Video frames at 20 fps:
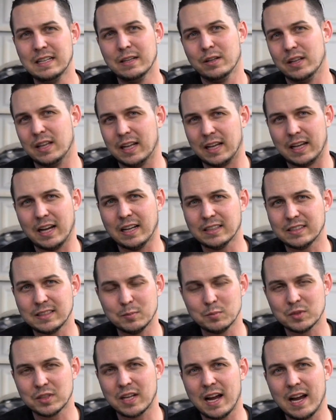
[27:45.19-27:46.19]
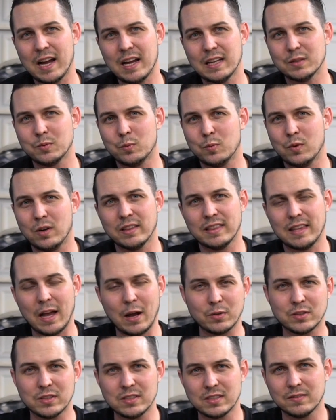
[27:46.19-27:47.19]
the customs guys want
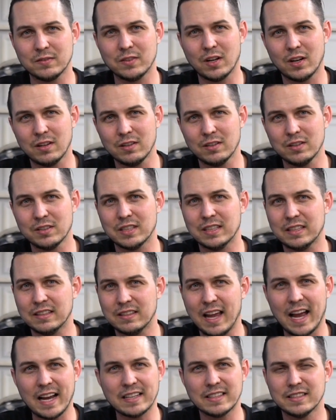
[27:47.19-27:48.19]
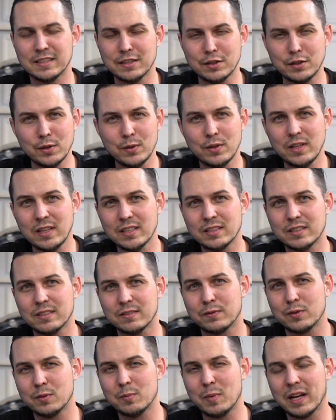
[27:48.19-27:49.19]
thousands of dollars in taxes and duties
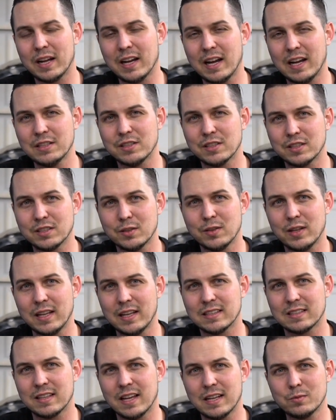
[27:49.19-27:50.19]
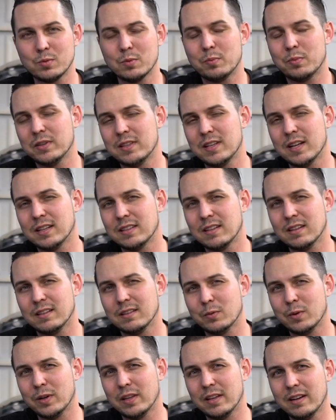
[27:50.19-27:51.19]
for my guy just so that his lights were protected on
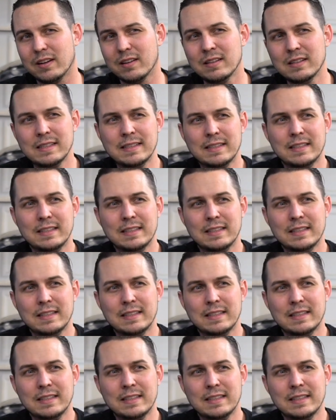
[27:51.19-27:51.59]
the way there?